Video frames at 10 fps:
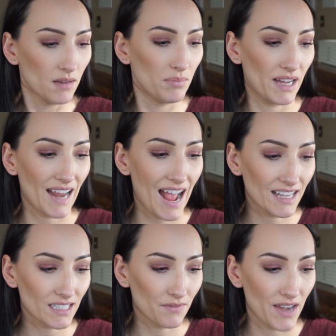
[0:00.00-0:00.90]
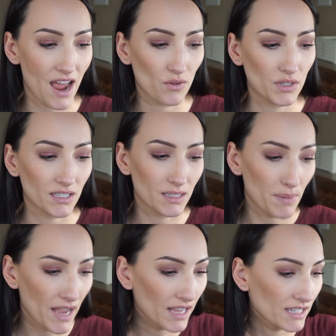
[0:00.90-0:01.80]
But as of now, to
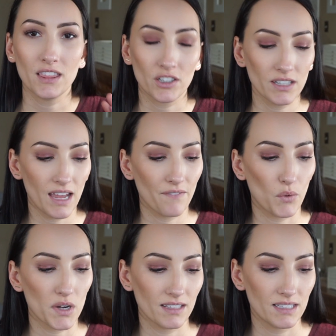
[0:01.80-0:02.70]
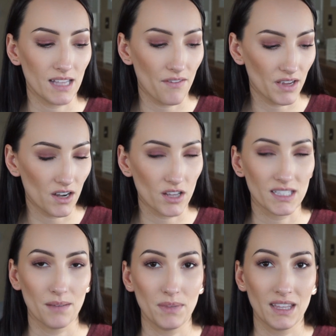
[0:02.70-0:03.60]
spend $38.47 on
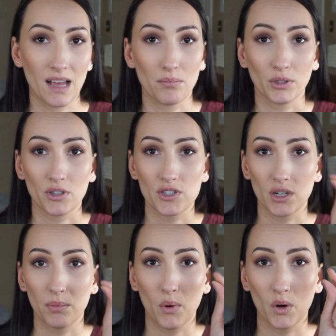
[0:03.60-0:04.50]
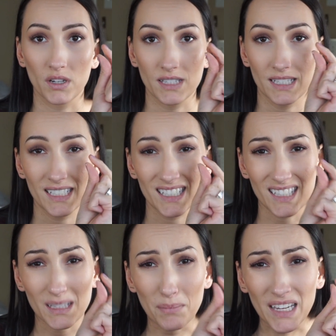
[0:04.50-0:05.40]
something that blurs your pores a
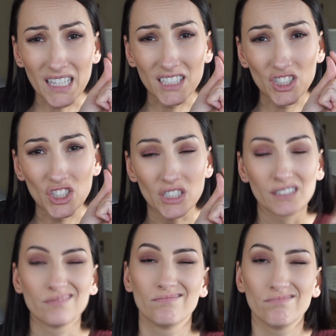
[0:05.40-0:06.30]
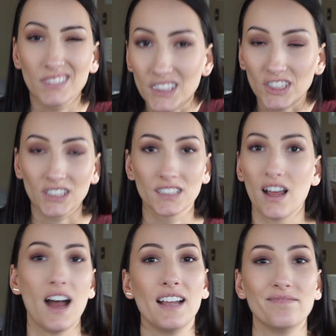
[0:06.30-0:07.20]
smidge, it's just
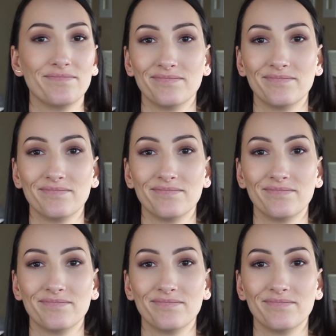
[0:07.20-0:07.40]
not